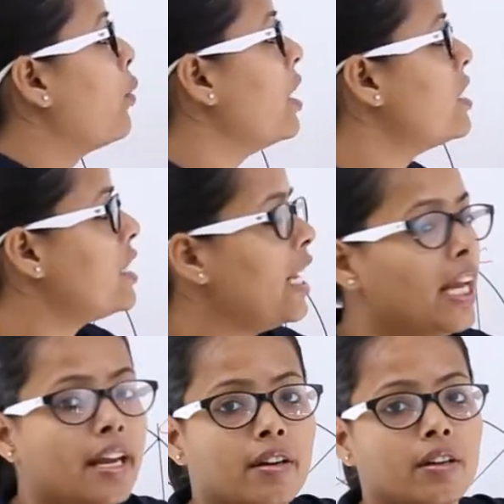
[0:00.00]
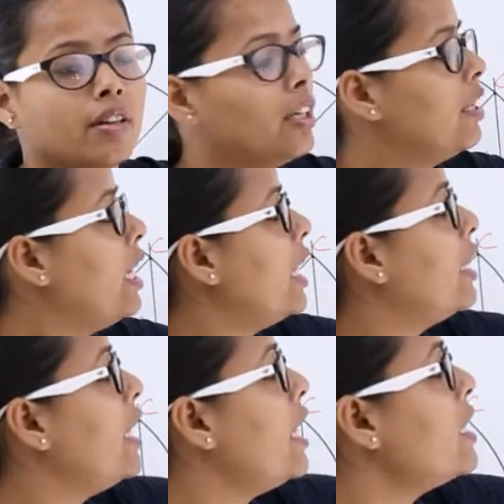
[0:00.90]
you can see here
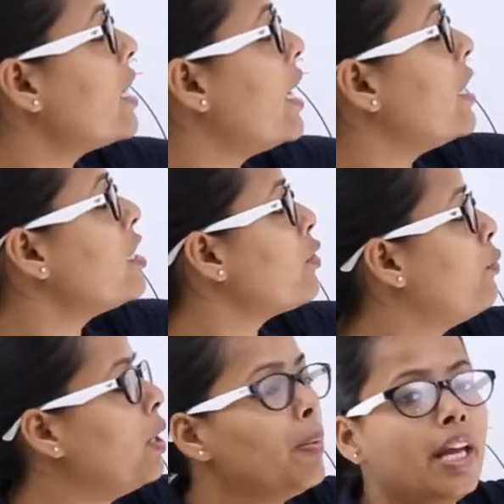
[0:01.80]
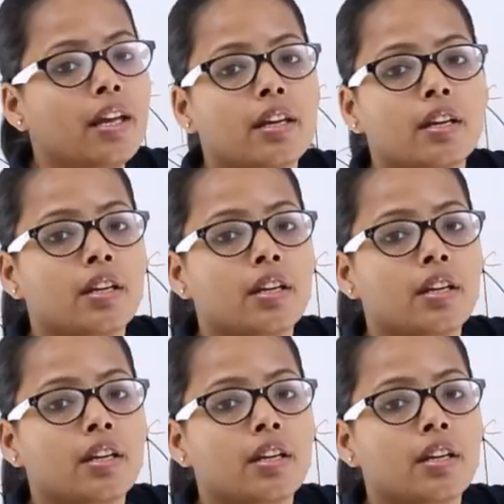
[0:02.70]
that these lines will be